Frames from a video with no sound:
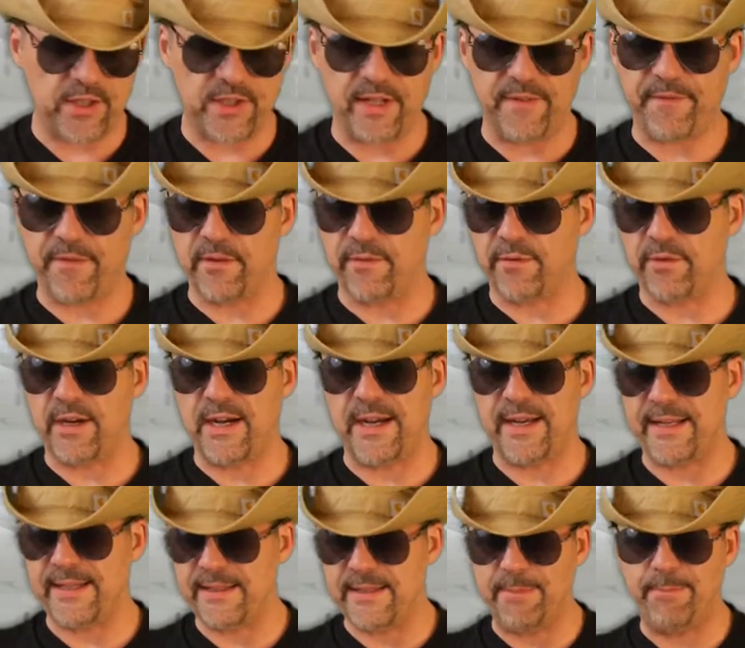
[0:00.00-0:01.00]
of different
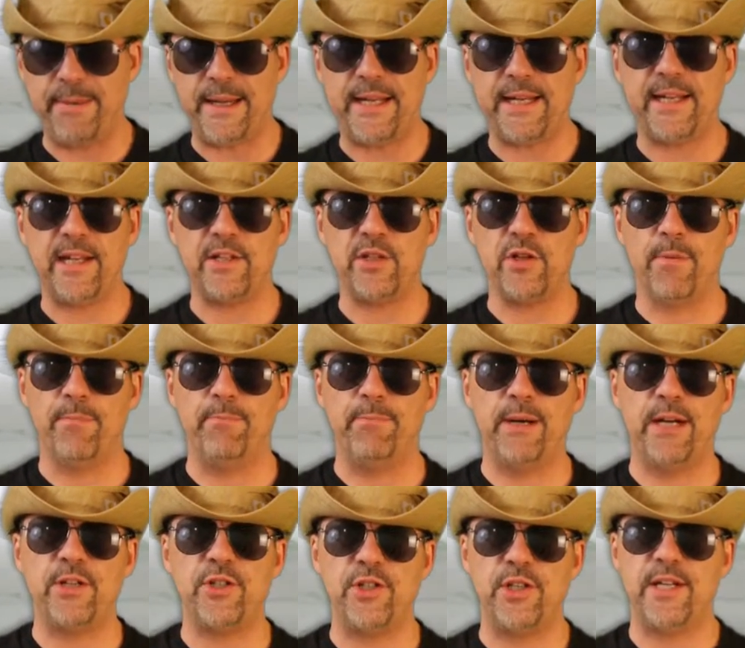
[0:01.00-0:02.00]
varieties depending on your
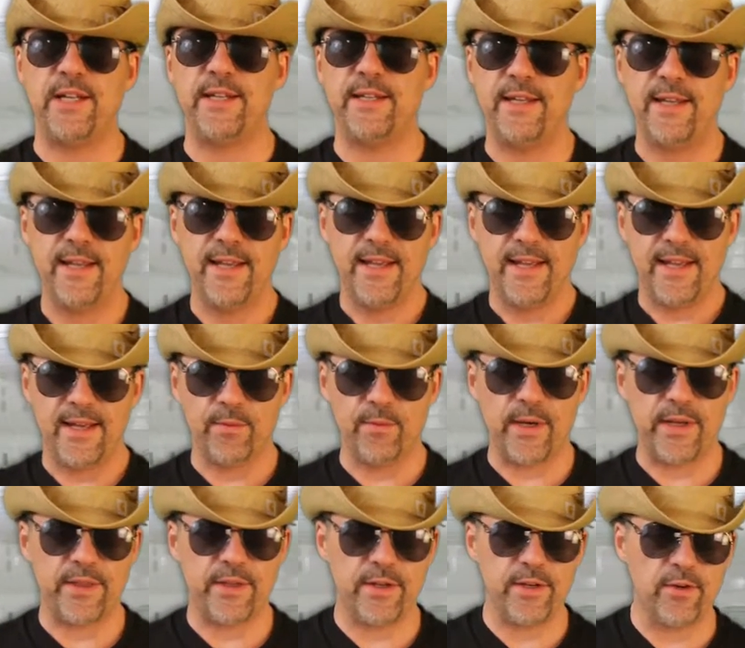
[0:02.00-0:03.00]
budget and, and
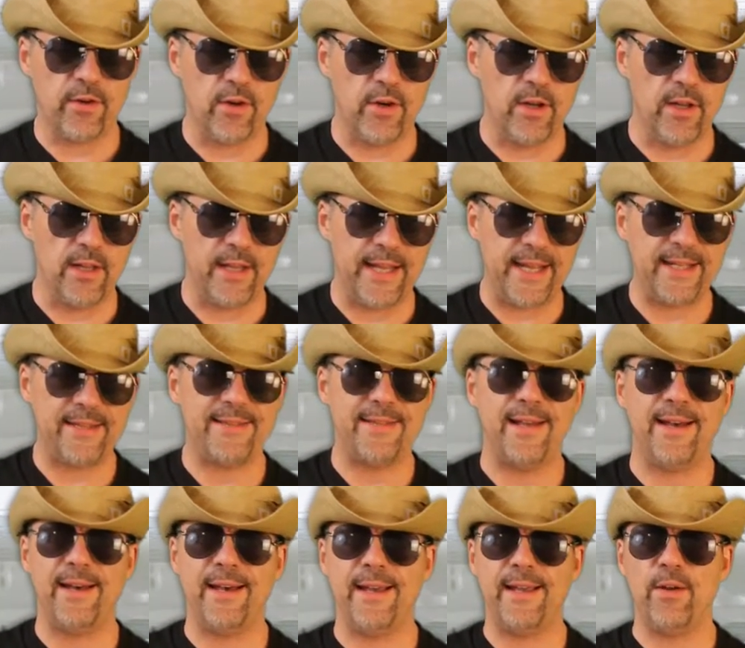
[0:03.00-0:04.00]
whether you're all
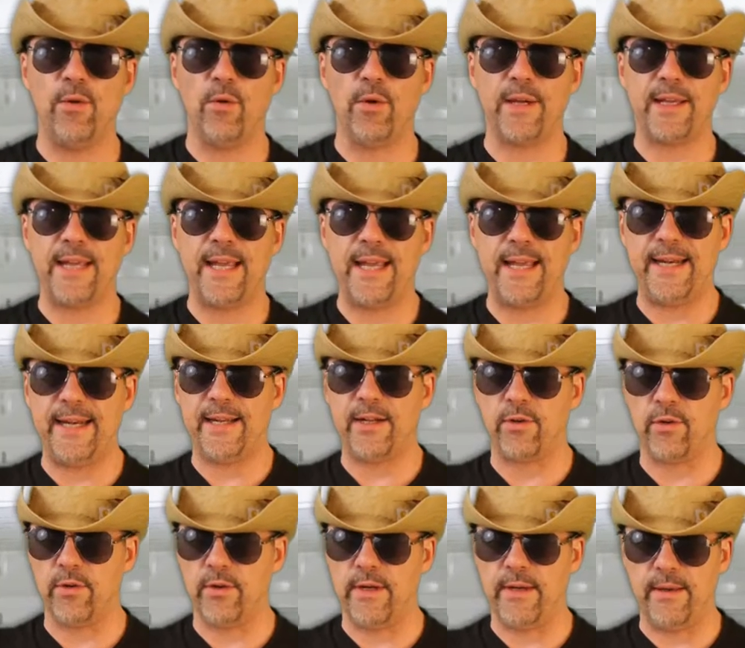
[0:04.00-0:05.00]
anti-organic
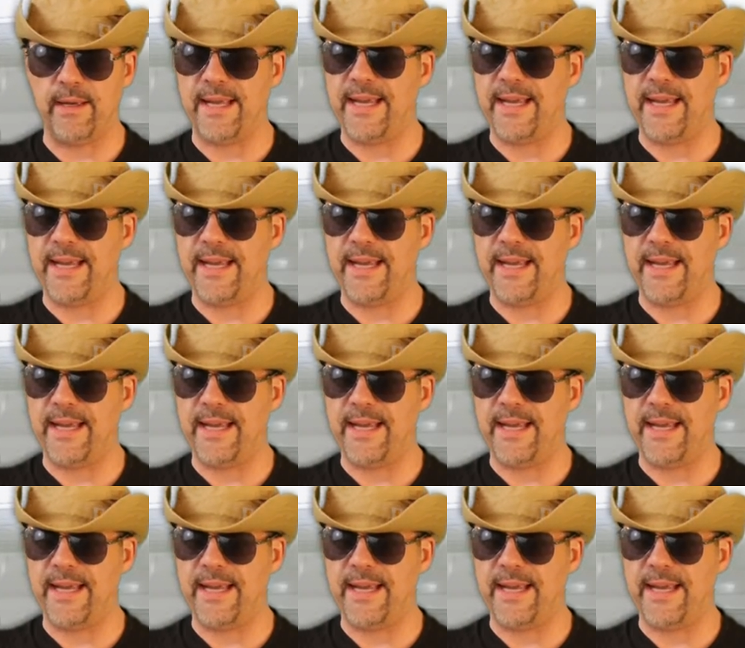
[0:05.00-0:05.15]
or uh,